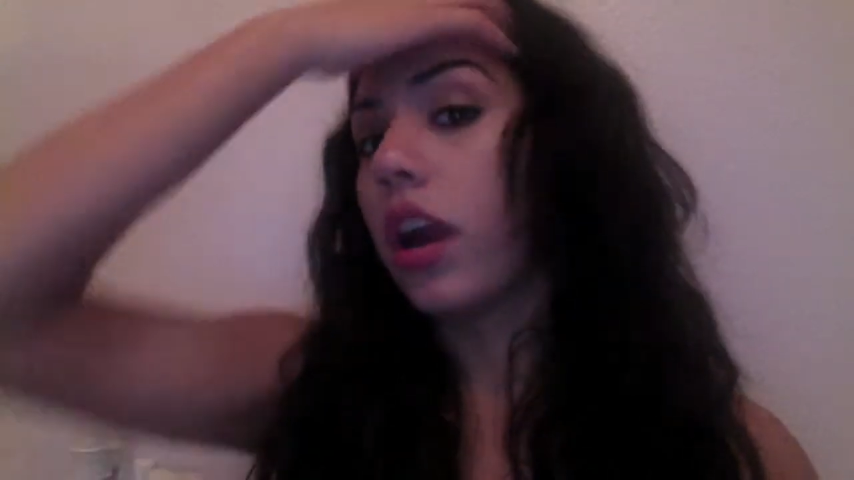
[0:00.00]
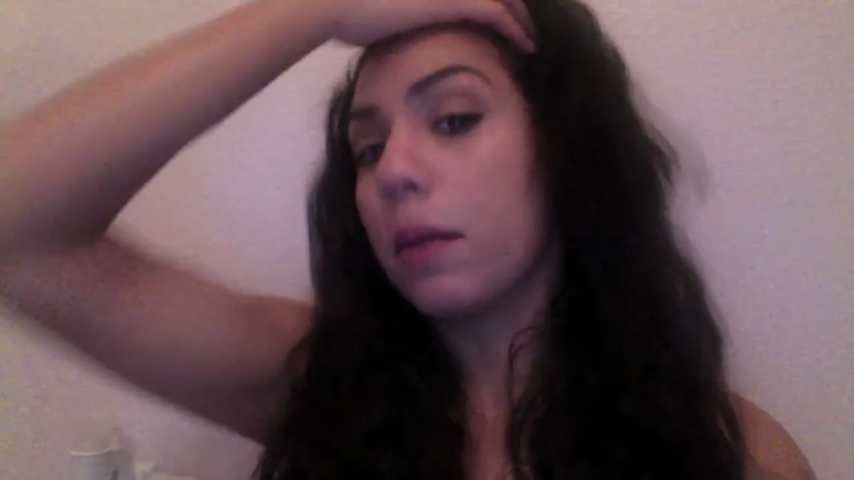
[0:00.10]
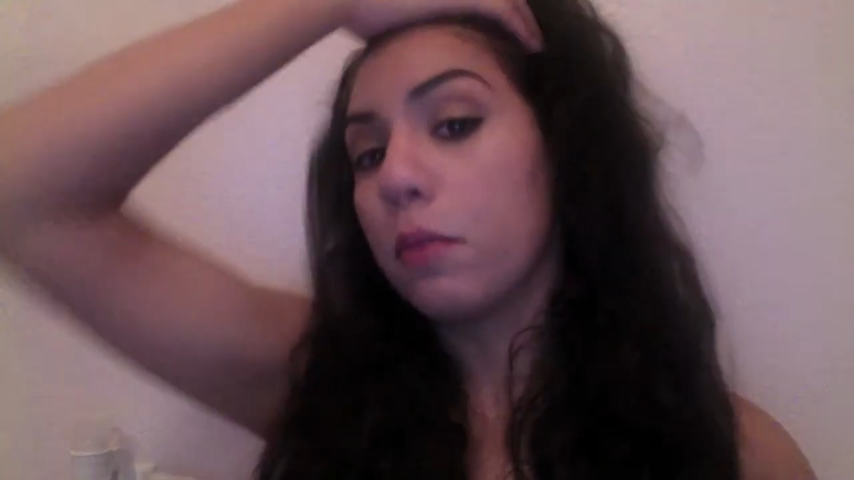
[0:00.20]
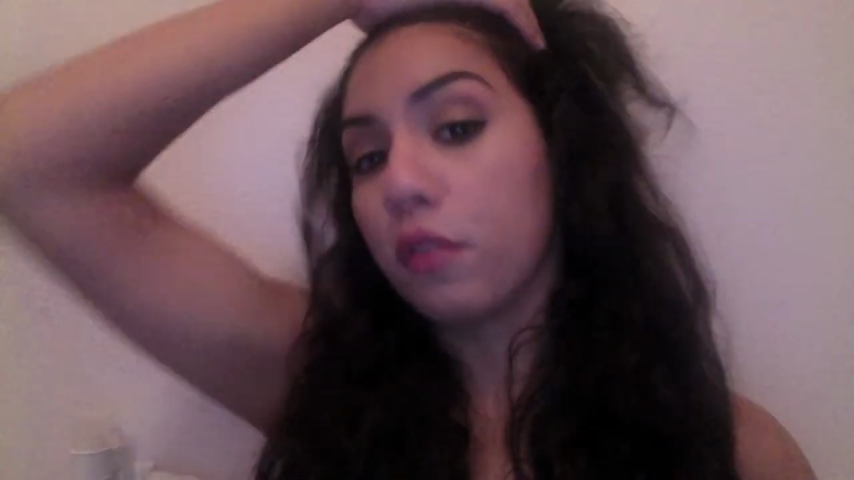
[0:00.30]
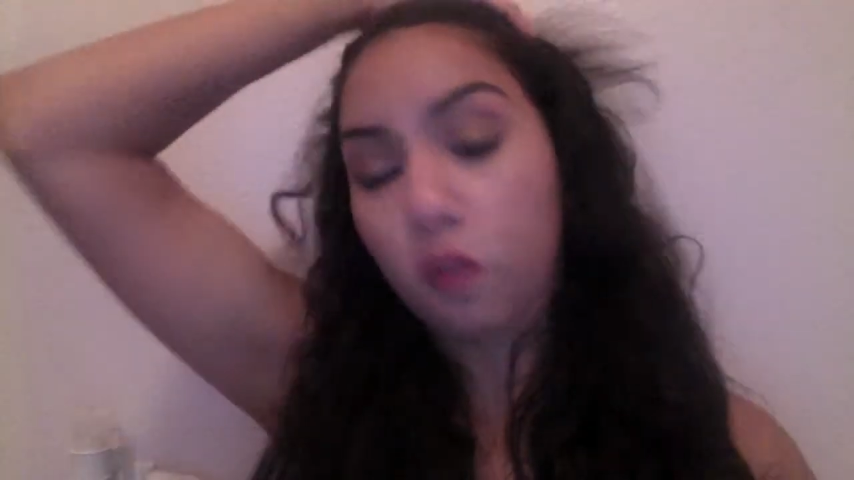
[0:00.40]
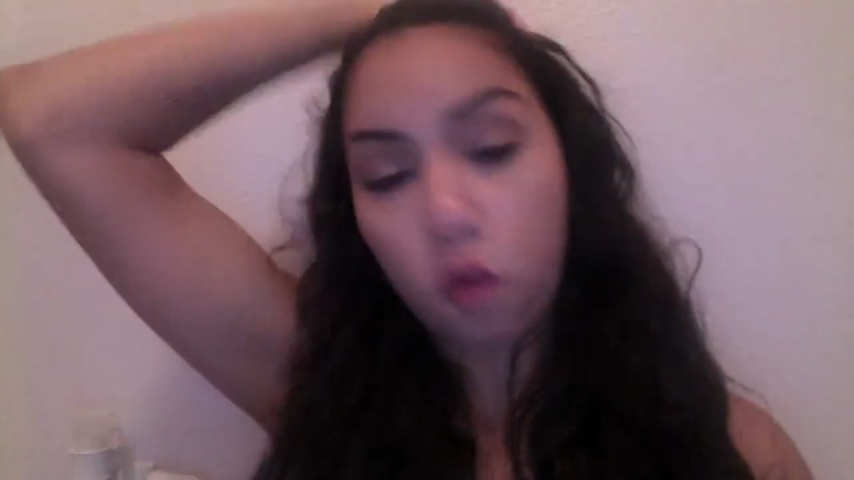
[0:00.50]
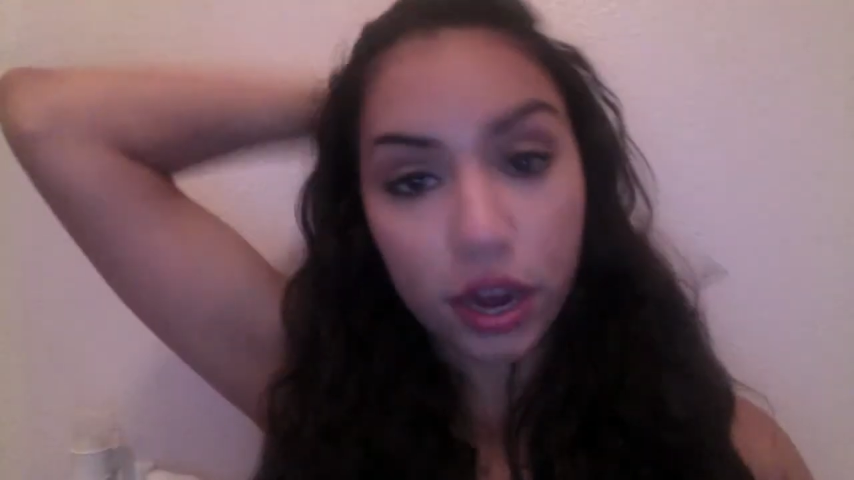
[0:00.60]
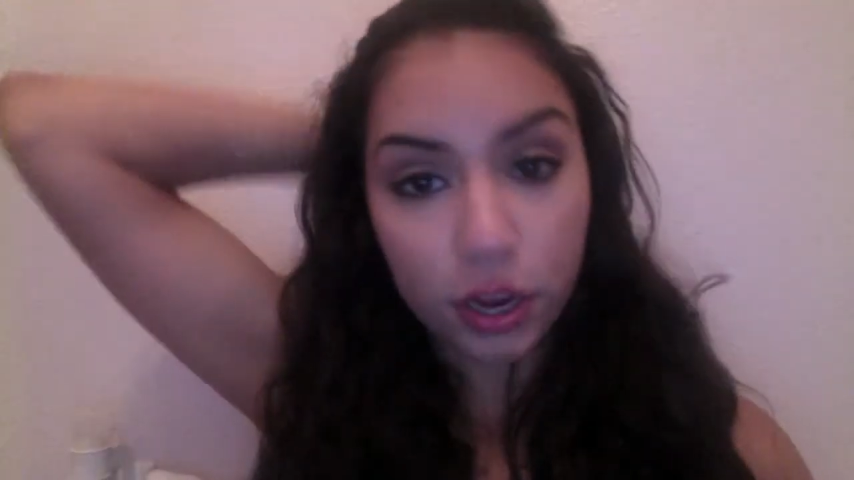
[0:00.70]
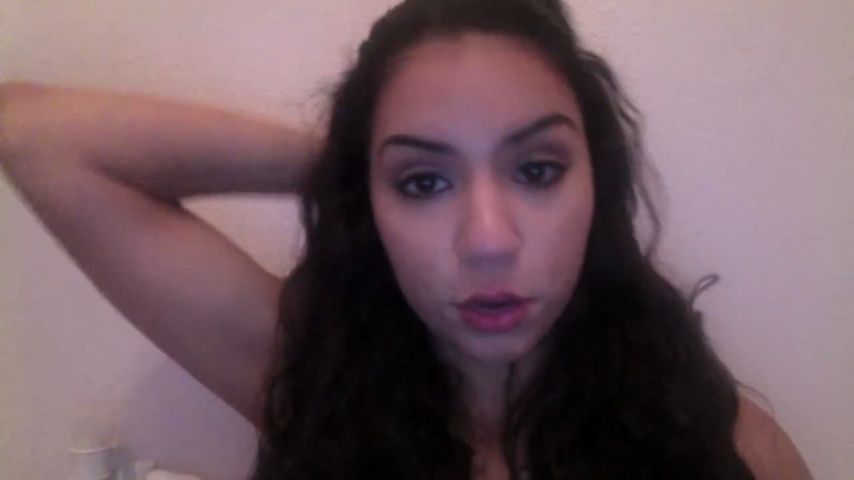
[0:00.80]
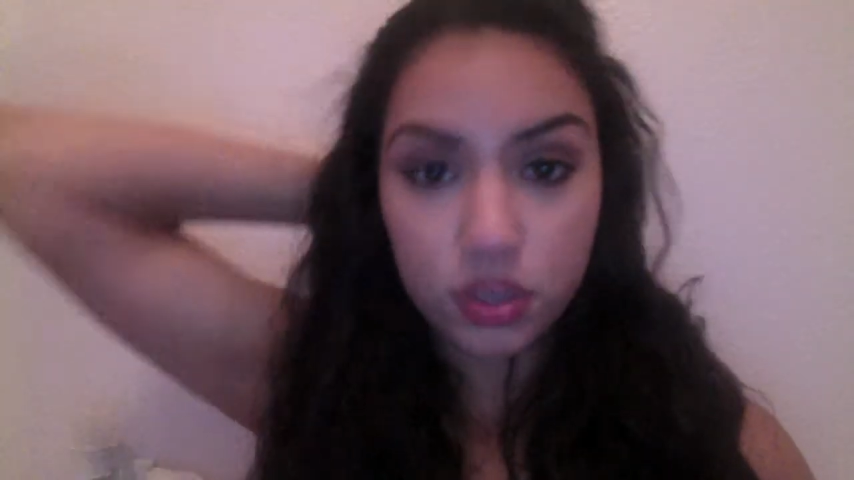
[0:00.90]
And before I
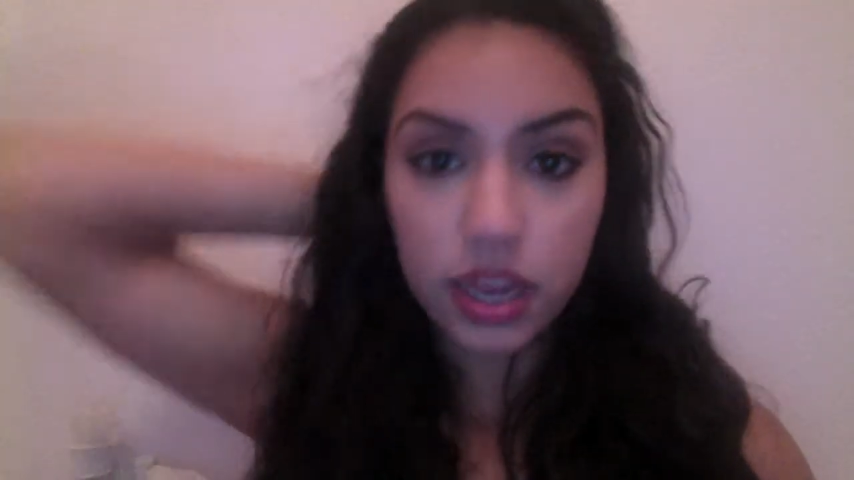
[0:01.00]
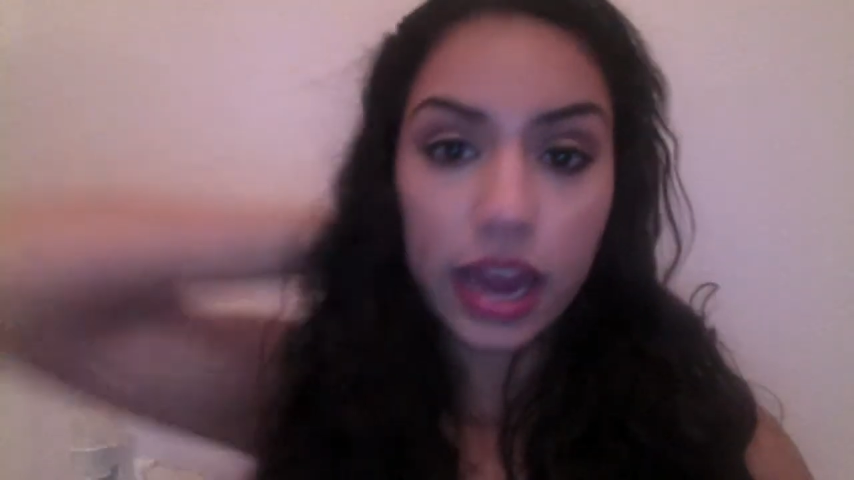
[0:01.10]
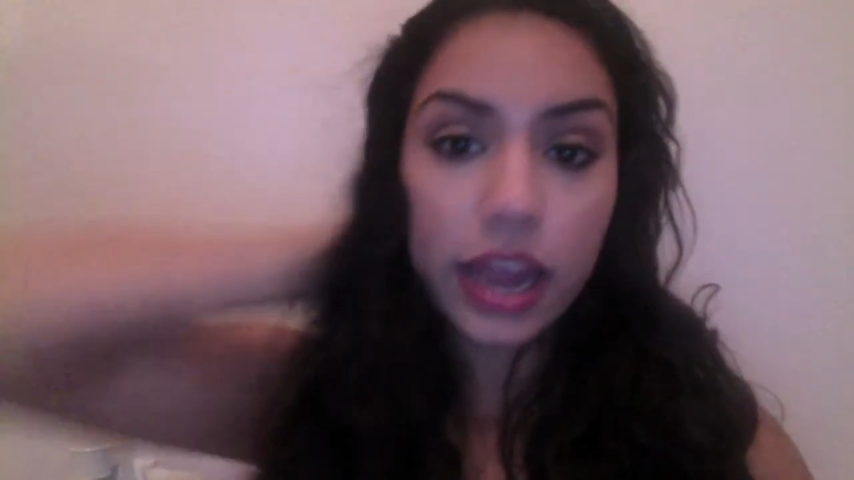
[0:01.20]
used that,